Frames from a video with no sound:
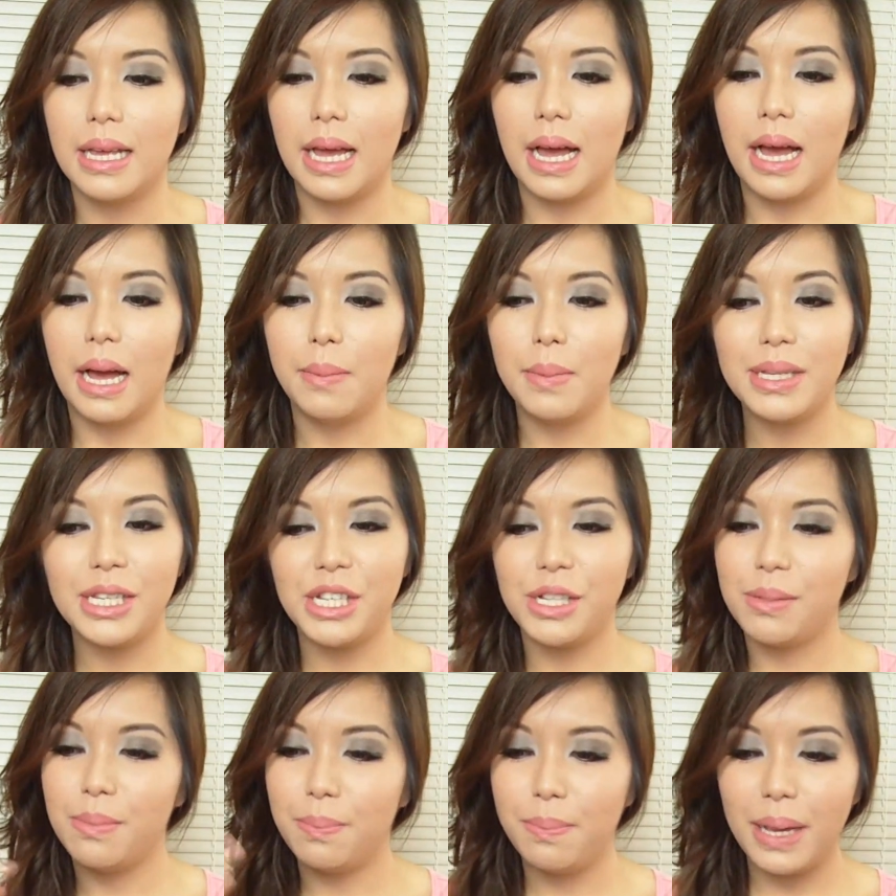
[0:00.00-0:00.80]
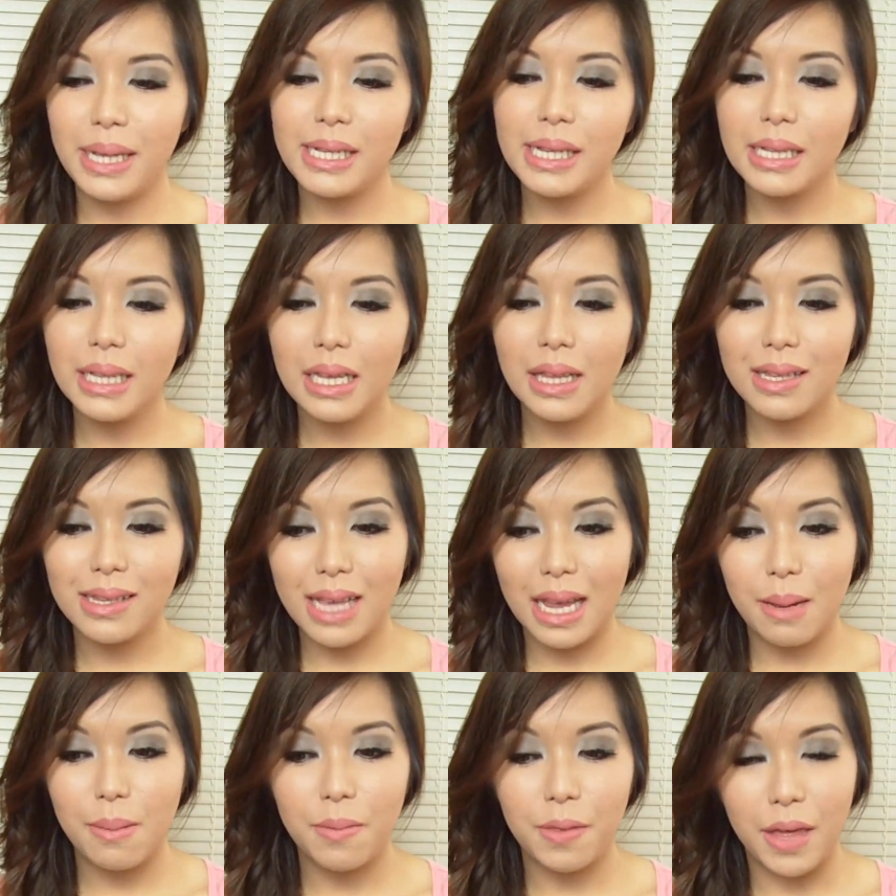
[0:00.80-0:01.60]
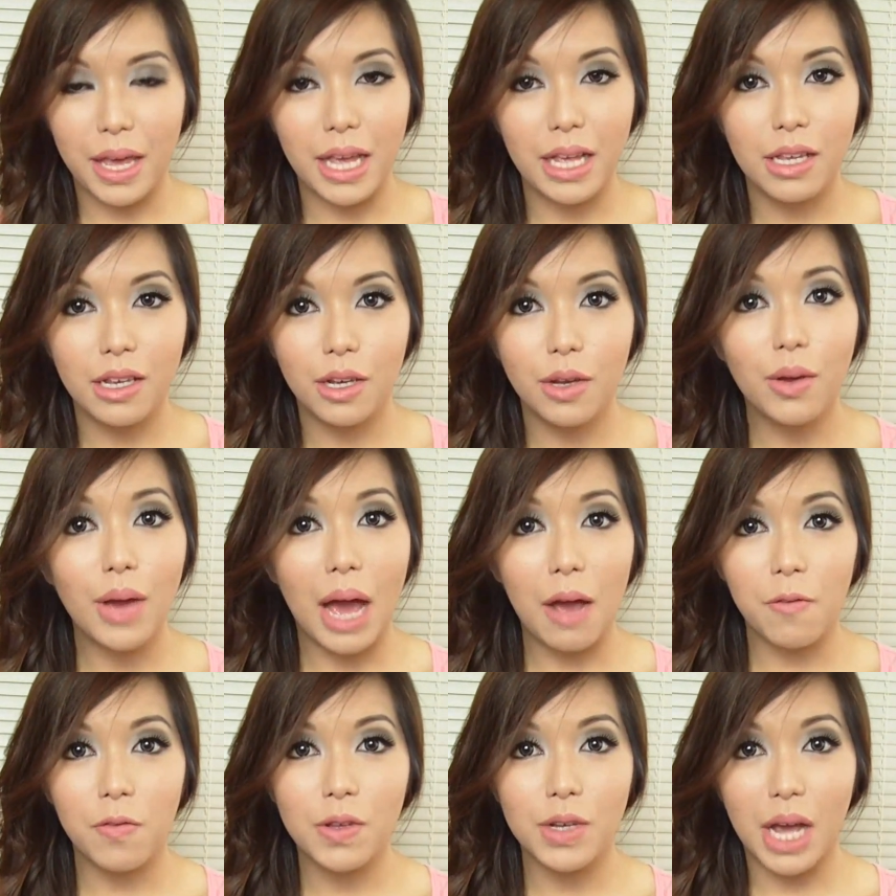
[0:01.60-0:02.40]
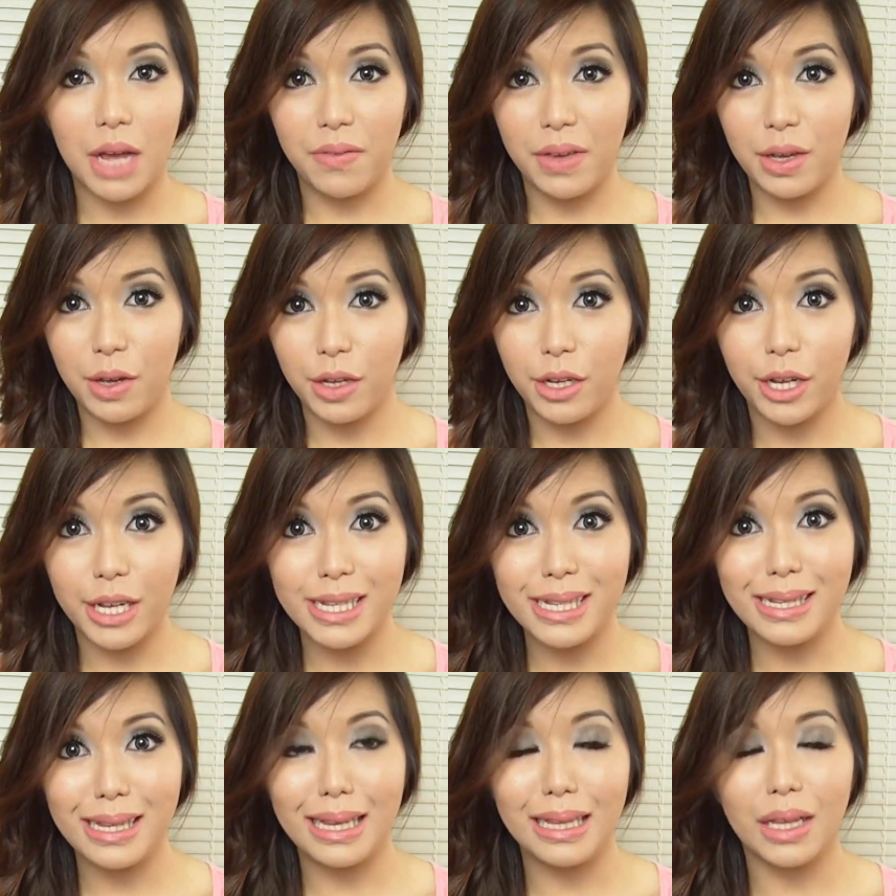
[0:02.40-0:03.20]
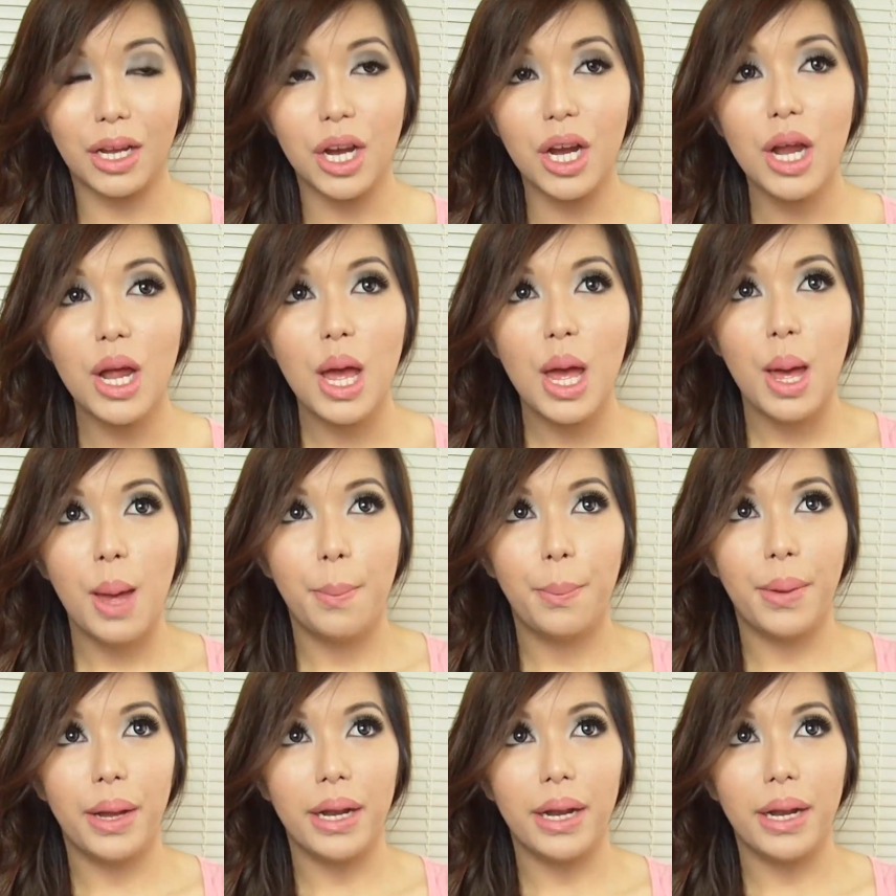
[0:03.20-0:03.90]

It's basically the same thing. You have to have a good concealer, but